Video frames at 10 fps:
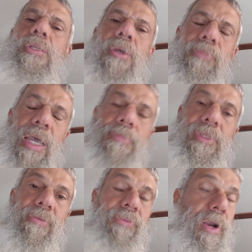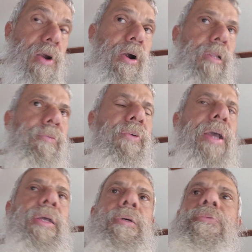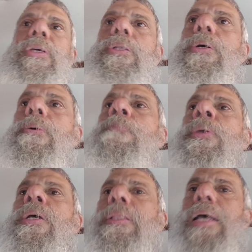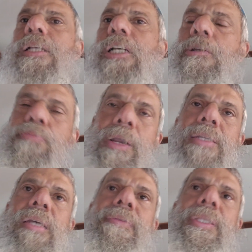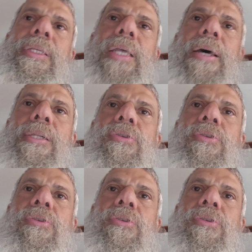sometimes it's very hard to find a good video that explains every detail.